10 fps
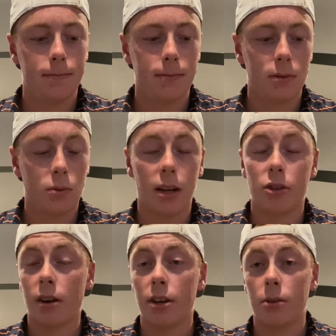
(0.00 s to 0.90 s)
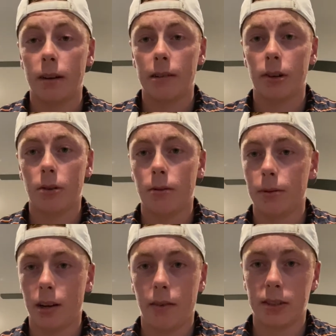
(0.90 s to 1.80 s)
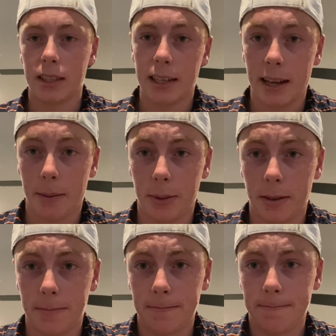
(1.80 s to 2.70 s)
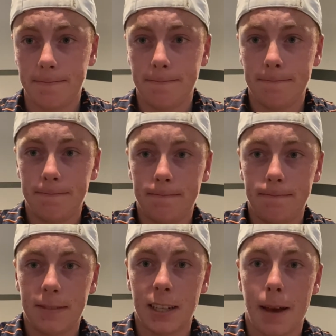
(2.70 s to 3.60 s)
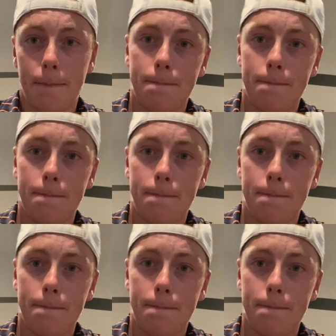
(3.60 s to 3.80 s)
It's what I try to do in every hole, but obviously didn't happen today.